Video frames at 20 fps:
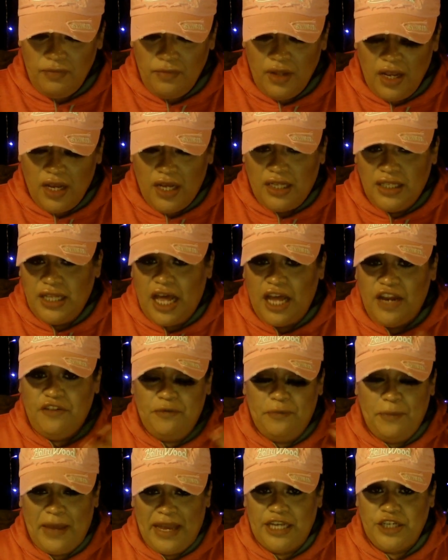a lot
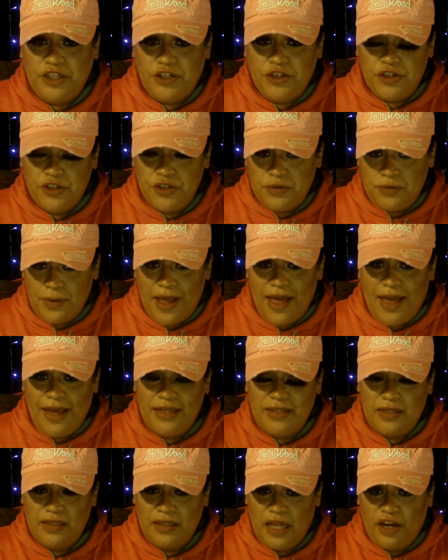of painters
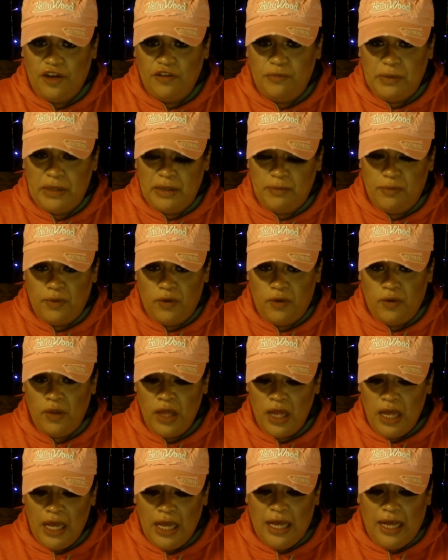rise, a lot of people
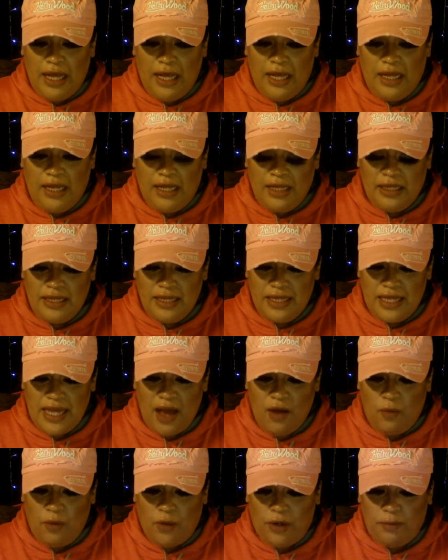uh,
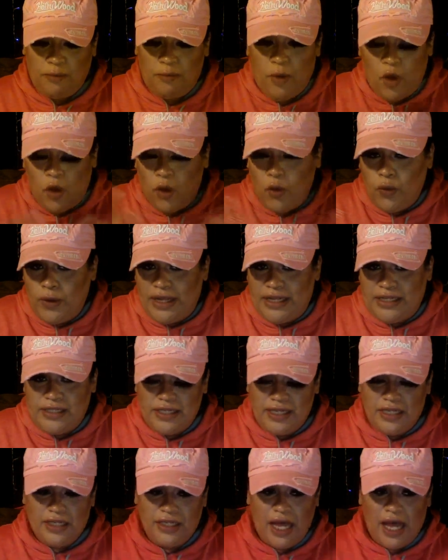that were poets,
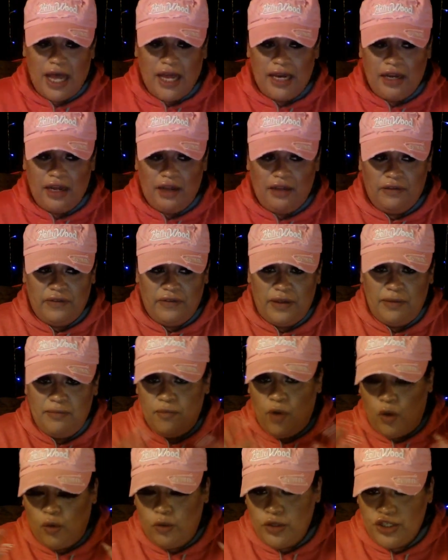a lot of
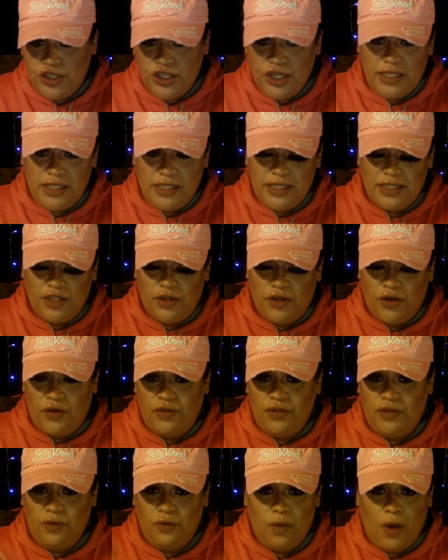emotions. You
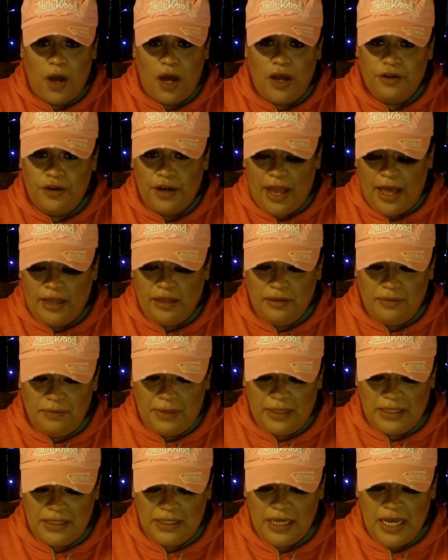know, the water
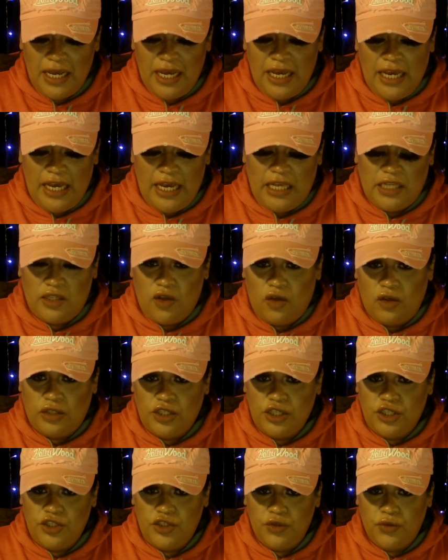element is all
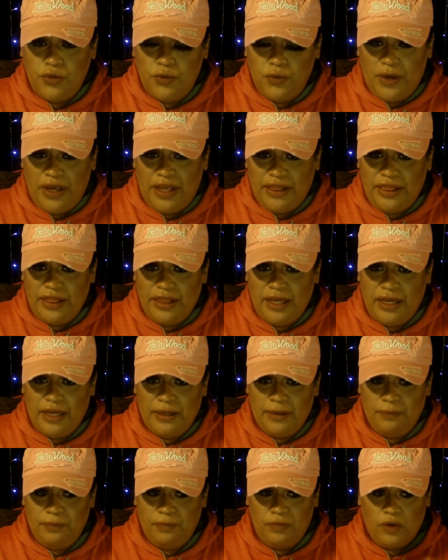to do with
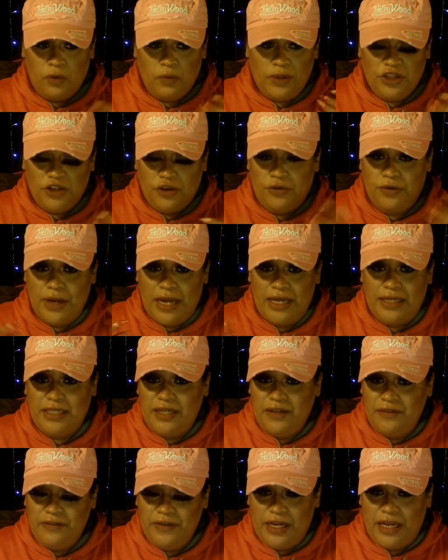uh, with
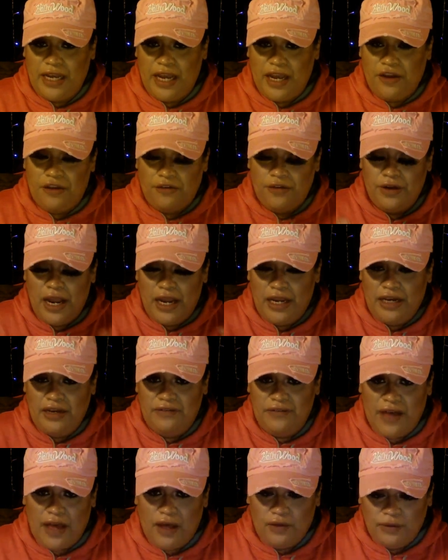creativity and
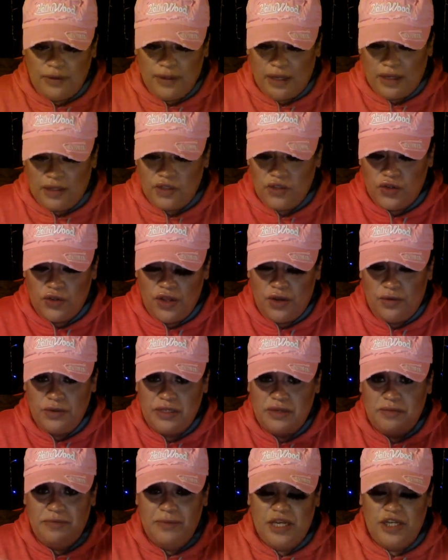creative outlook. So there
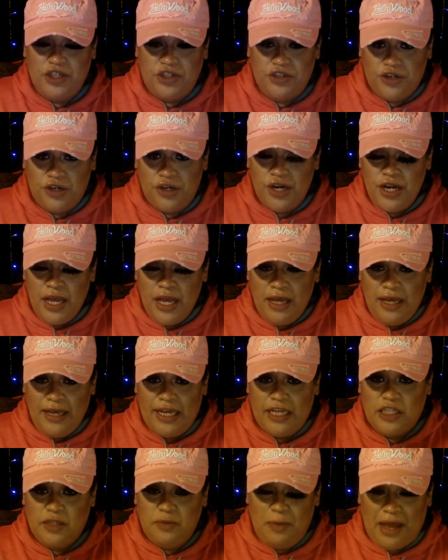was a major
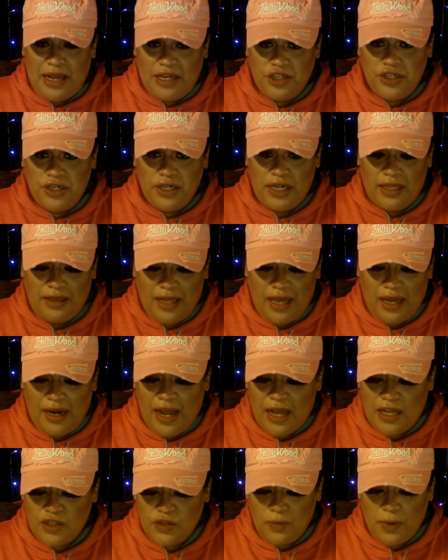expansion in that,
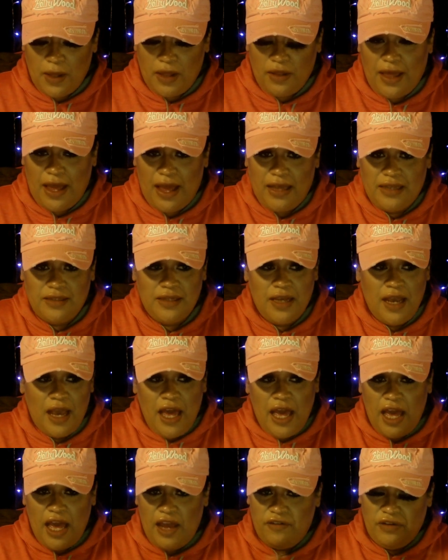as well as
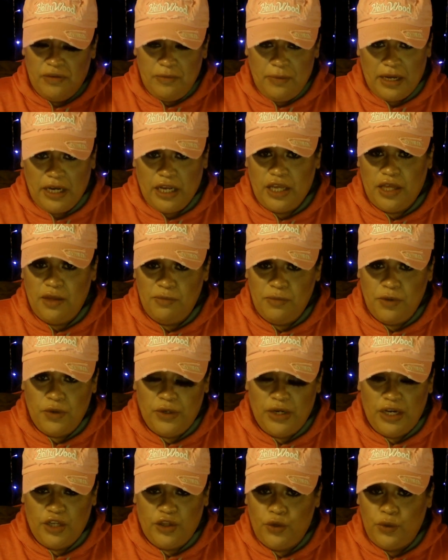everybody
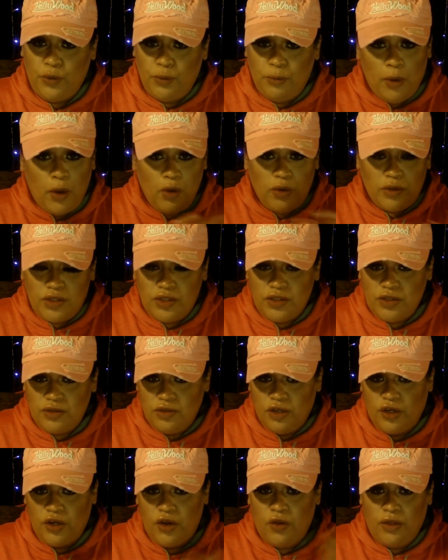commuted through boats,
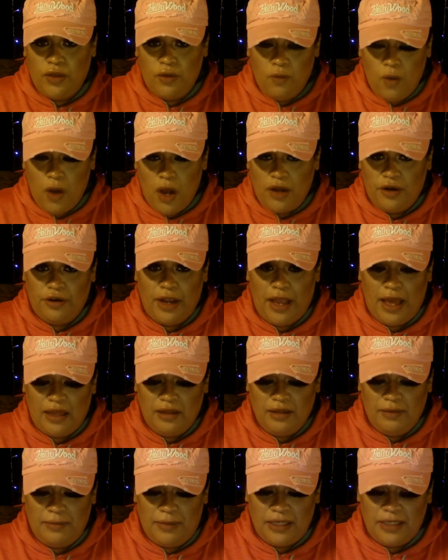you know, the water
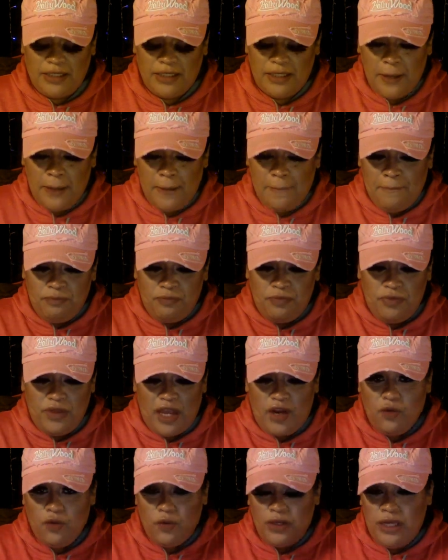element.
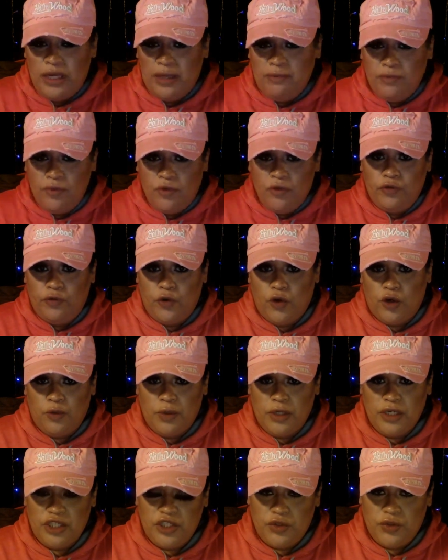Then we move
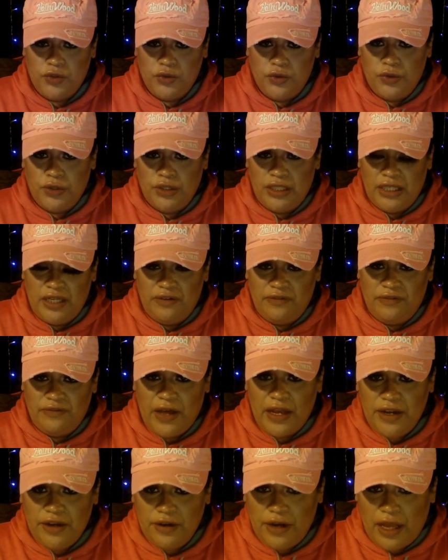forward to the
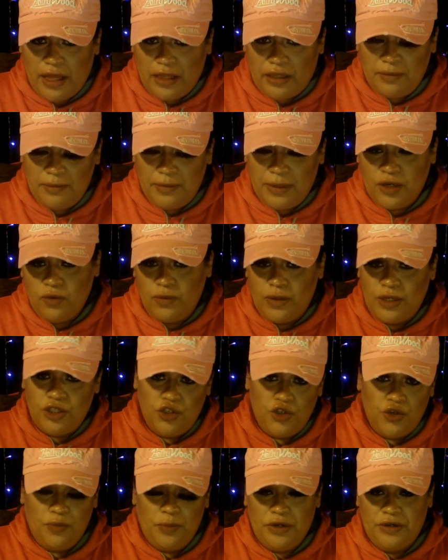fire element when
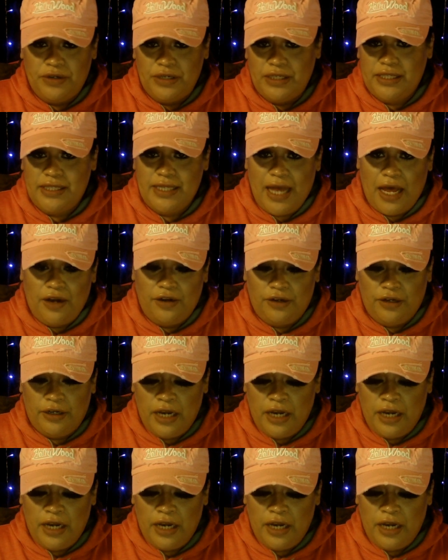Jupiter and Saturn